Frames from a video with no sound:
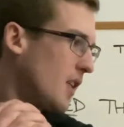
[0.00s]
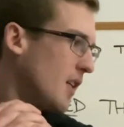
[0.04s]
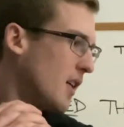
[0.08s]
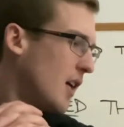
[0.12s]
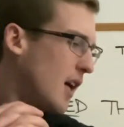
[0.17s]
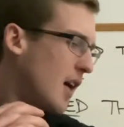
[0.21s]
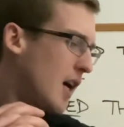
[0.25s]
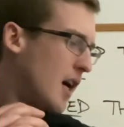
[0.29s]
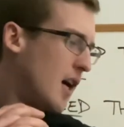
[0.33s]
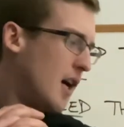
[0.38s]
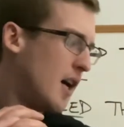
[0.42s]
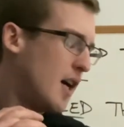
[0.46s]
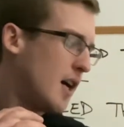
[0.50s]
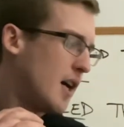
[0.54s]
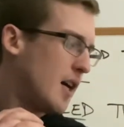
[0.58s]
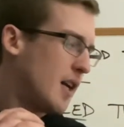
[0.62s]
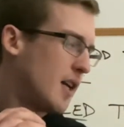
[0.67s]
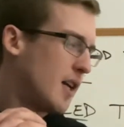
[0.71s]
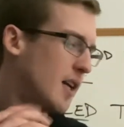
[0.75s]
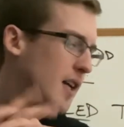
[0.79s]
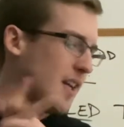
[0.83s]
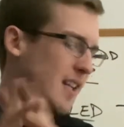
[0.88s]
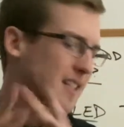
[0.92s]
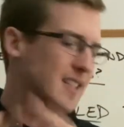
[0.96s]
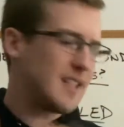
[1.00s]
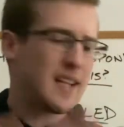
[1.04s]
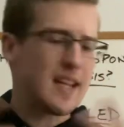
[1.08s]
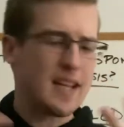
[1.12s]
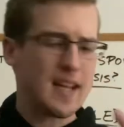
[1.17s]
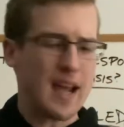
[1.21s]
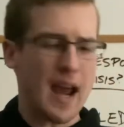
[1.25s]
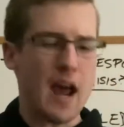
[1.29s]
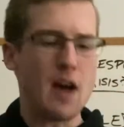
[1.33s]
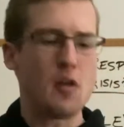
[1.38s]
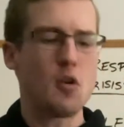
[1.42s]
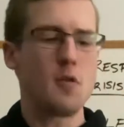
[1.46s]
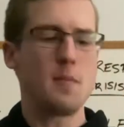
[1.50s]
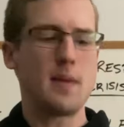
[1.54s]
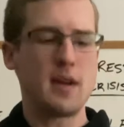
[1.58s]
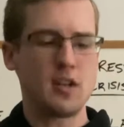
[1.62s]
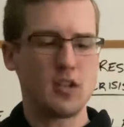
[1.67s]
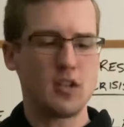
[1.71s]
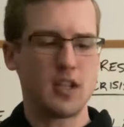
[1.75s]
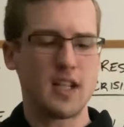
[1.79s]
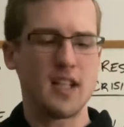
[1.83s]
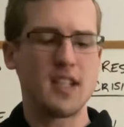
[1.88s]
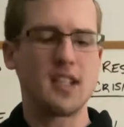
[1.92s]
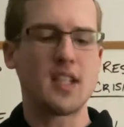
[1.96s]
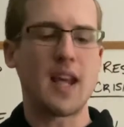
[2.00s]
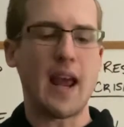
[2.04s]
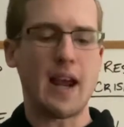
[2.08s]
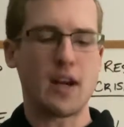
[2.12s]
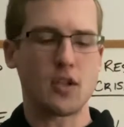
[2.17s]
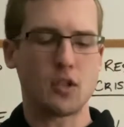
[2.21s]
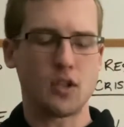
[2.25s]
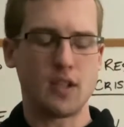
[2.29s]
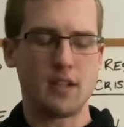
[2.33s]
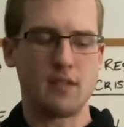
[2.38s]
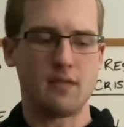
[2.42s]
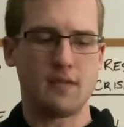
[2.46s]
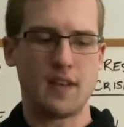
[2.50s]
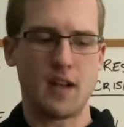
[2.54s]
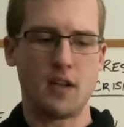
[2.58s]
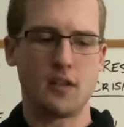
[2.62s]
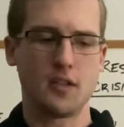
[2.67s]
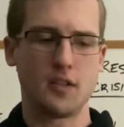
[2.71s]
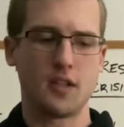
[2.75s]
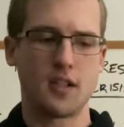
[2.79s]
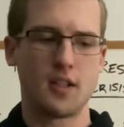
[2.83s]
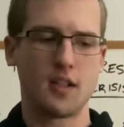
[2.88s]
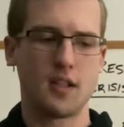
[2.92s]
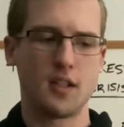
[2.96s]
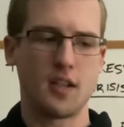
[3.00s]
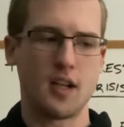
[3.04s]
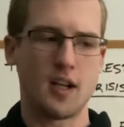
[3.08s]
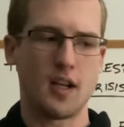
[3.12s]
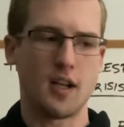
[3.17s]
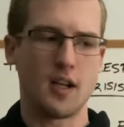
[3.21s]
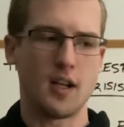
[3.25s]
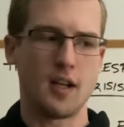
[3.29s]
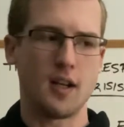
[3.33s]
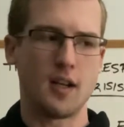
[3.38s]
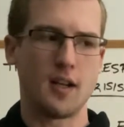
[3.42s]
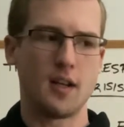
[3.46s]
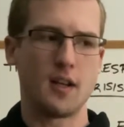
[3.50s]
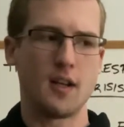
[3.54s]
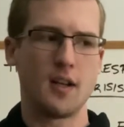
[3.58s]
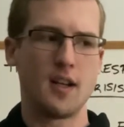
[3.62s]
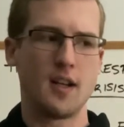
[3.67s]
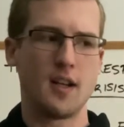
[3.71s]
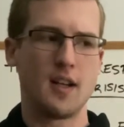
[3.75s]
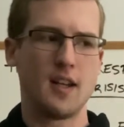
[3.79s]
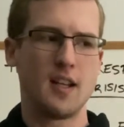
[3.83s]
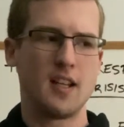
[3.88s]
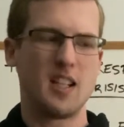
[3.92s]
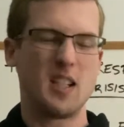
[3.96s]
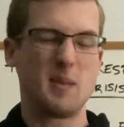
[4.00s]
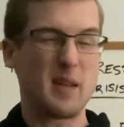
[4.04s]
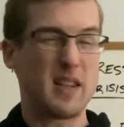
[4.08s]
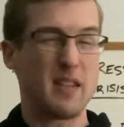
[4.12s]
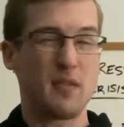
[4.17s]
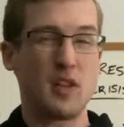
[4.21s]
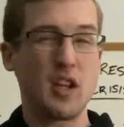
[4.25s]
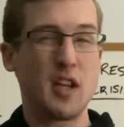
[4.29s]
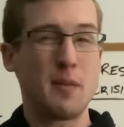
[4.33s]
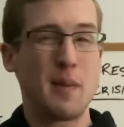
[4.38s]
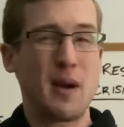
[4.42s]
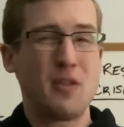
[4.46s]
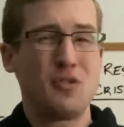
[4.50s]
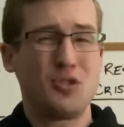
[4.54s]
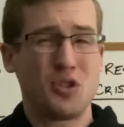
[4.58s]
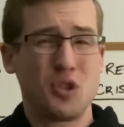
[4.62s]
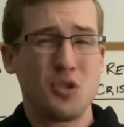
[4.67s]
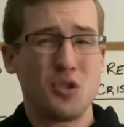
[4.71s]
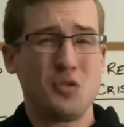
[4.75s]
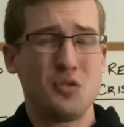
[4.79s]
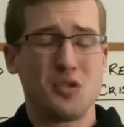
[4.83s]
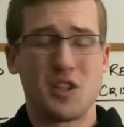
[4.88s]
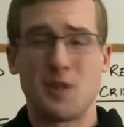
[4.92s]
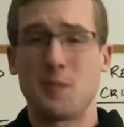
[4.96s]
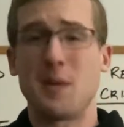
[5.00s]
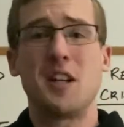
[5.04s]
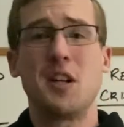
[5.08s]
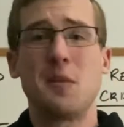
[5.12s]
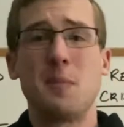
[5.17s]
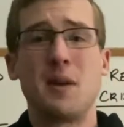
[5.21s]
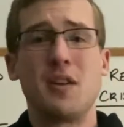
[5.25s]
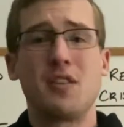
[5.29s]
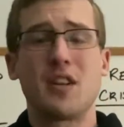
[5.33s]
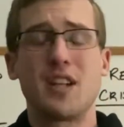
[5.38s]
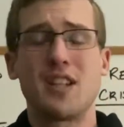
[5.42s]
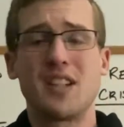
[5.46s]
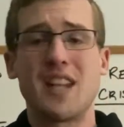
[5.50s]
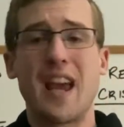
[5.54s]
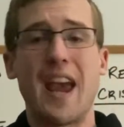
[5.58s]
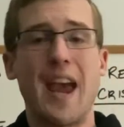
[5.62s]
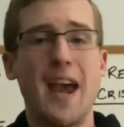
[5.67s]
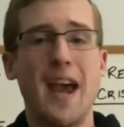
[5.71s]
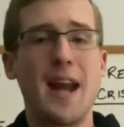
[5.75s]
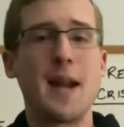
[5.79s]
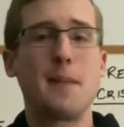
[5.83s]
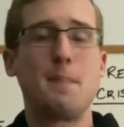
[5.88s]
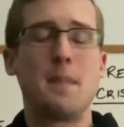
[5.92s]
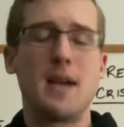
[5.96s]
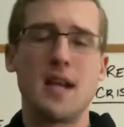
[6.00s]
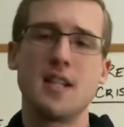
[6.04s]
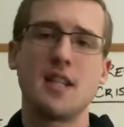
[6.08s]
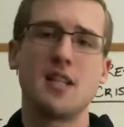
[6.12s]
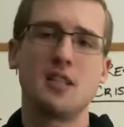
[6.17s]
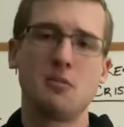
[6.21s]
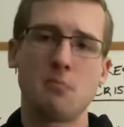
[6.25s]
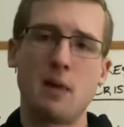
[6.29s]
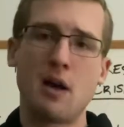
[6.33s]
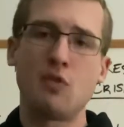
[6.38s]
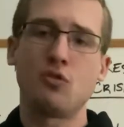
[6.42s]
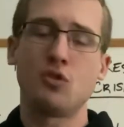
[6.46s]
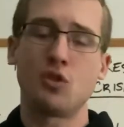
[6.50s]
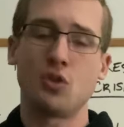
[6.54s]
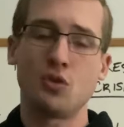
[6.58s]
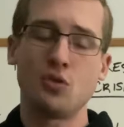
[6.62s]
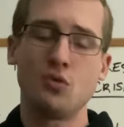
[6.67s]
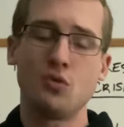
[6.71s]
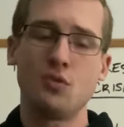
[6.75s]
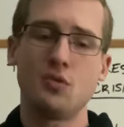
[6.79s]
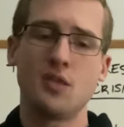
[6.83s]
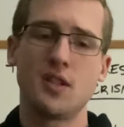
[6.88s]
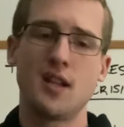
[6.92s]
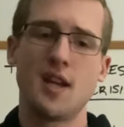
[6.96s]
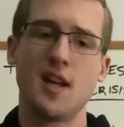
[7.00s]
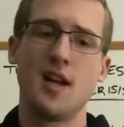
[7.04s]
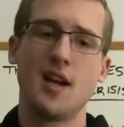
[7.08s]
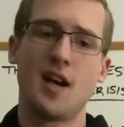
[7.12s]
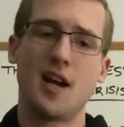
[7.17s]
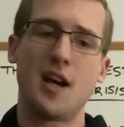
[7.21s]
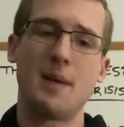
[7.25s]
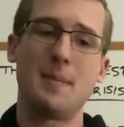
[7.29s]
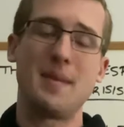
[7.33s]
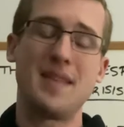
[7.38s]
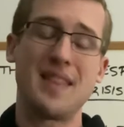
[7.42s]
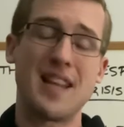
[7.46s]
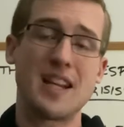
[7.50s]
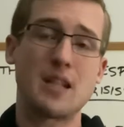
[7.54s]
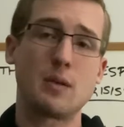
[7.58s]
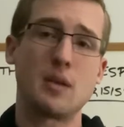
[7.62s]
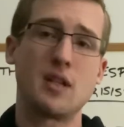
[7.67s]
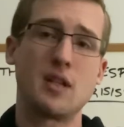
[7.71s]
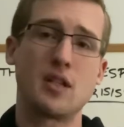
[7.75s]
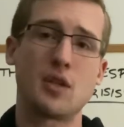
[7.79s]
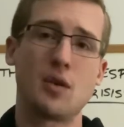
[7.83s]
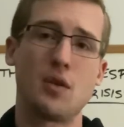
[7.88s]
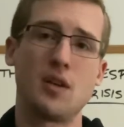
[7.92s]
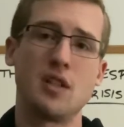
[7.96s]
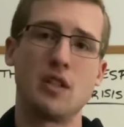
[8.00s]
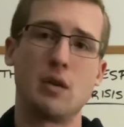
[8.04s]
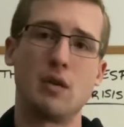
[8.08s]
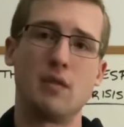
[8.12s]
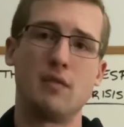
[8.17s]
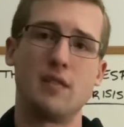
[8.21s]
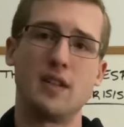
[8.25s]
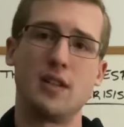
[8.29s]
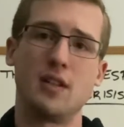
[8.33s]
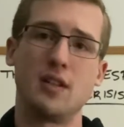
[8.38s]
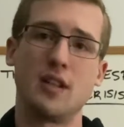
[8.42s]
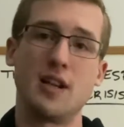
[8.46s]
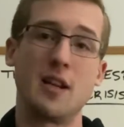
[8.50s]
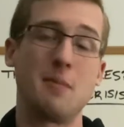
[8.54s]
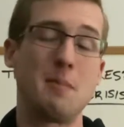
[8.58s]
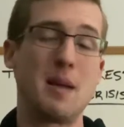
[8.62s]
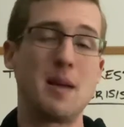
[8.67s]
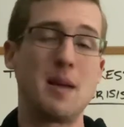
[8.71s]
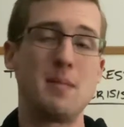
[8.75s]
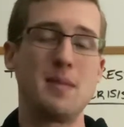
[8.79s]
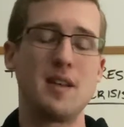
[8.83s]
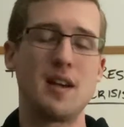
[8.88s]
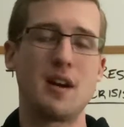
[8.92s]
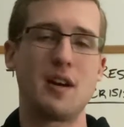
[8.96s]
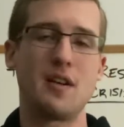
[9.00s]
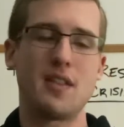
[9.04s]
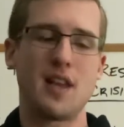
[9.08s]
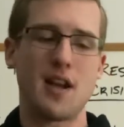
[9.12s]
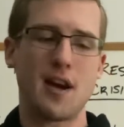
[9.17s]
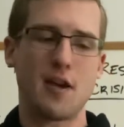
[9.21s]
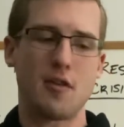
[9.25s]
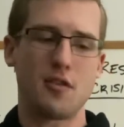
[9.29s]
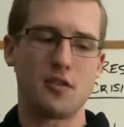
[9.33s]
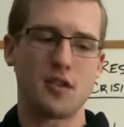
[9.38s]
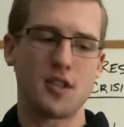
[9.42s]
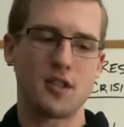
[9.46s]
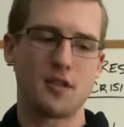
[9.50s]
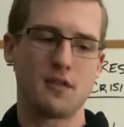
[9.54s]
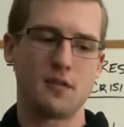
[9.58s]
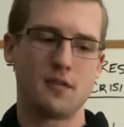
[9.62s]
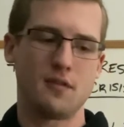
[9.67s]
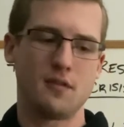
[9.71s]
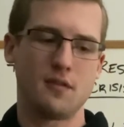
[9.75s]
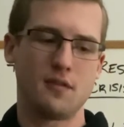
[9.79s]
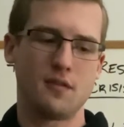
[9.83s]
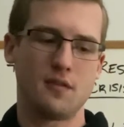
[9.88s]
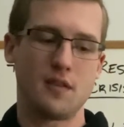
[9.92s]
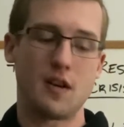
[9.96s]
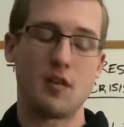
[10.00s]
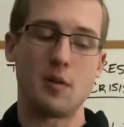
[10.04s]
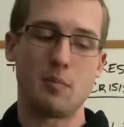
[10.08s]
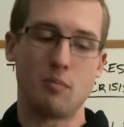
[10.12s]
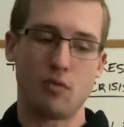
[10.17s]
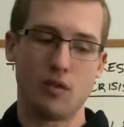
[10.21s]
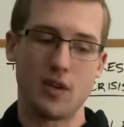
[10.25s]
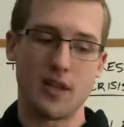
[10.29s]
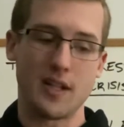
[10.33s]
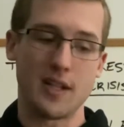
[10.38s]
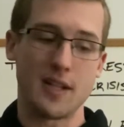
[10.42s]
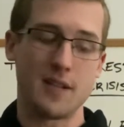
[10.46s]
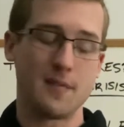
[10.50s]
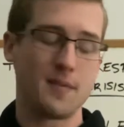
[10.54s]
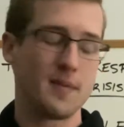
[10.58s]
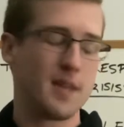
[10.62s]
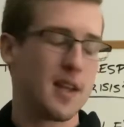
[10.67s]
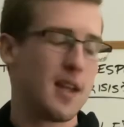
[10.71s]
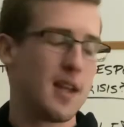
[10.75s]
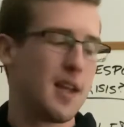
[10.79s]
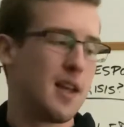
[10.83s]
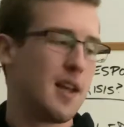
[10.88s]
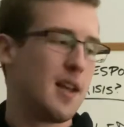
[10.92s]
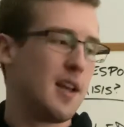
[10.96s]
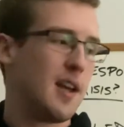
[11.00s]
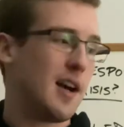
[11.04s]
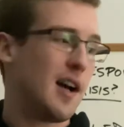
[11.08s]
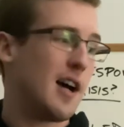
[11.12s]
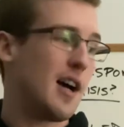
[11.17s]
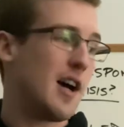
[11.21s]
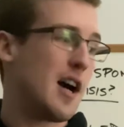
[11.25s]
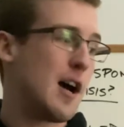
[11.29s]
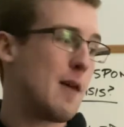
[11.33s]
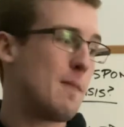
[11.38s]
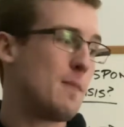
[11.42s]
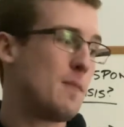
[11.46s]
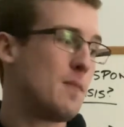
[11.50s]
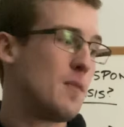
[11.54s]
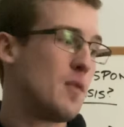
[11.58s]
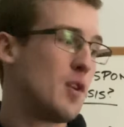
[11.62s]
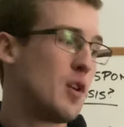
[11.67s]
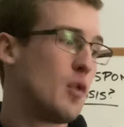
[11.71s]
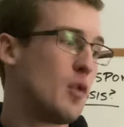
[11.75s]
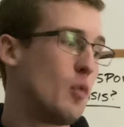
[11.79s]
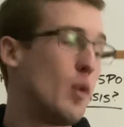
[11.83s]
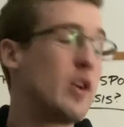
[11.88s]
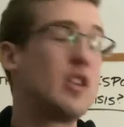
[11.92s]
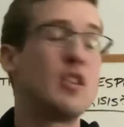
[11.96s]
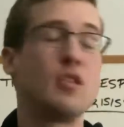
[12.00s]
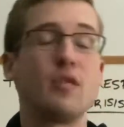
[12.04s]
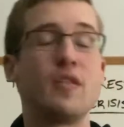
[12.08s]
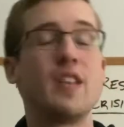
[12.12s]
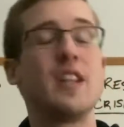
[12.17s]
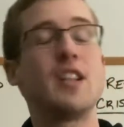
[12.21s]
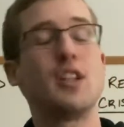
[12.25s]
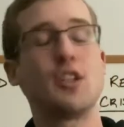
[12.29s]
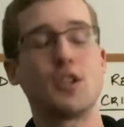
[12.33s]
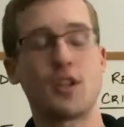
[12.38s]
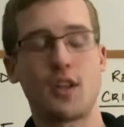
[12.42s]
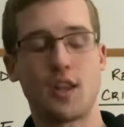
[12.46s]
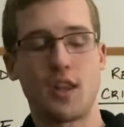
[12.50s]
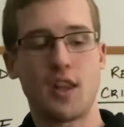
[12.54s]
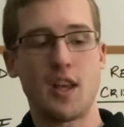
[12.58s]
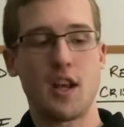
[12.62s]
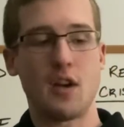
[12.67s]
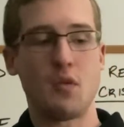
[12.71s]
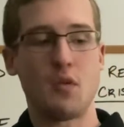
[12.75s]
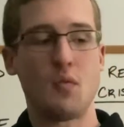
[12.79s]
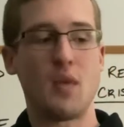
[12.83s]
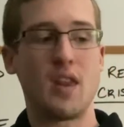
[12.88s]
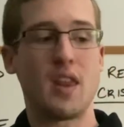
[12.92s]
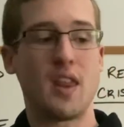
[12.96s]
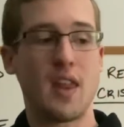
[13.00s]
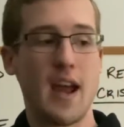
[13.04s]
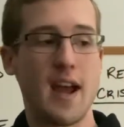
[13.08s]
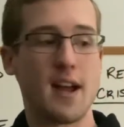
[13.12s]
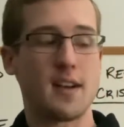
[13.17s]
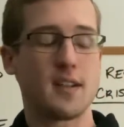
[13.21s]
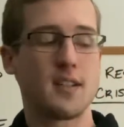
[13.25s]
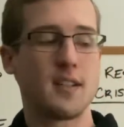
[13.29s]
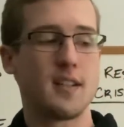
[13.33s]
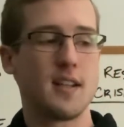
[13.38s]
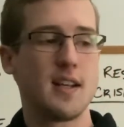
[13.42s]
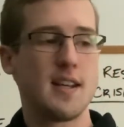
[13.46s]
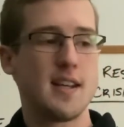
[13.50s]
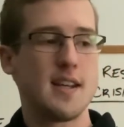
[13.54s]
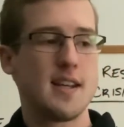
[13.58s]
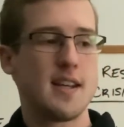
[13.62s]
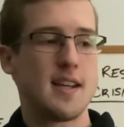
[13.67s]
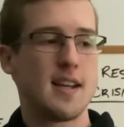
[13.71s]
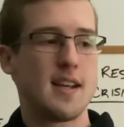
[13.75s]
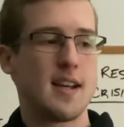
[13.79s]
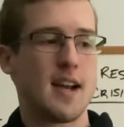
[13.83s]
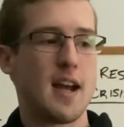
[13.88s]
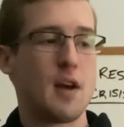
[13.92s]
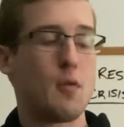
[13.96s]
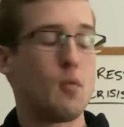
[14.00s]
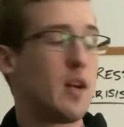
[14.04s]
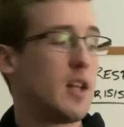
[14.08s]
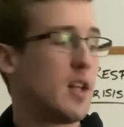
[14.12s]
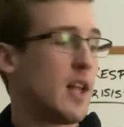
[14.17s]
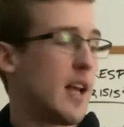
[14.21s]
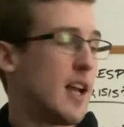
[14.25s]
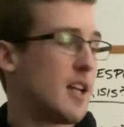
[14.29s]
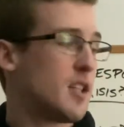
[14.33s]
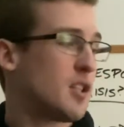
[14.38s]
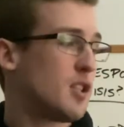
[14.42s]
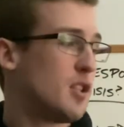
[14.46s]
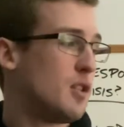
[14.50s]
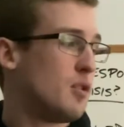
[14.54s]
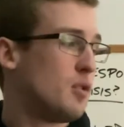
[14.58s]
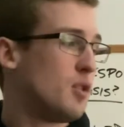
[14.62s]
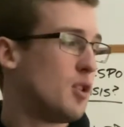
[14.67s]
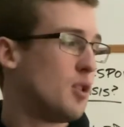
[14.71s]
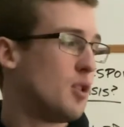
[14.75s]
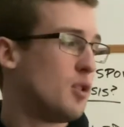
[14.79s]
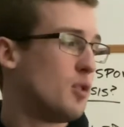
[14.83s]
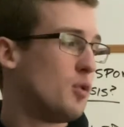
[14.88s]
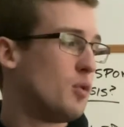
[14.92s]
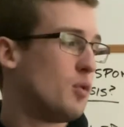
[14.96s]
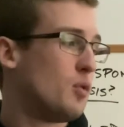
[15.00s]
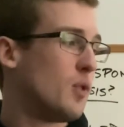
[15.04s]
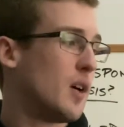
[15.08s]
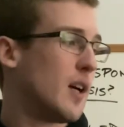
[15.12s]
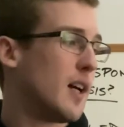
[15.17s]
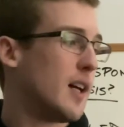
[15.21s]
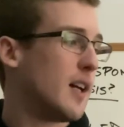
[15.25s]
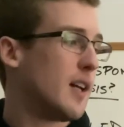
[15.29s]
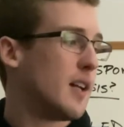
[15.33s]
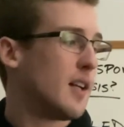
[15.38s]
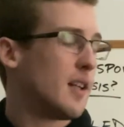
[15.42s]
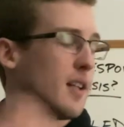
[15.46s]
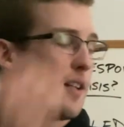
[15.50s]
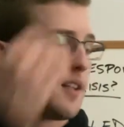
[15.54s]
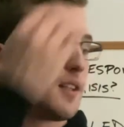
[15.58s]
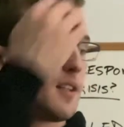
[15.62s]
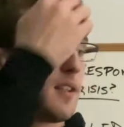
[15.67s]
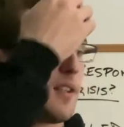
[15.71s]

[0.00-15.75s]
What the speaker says: how Americans actually felt, specifically about Jews. I mean, Americans had opinions about Jews, and that's what it's going to reveal, and maybe they aren't very pretty. When you're finished then with that, I will ask you to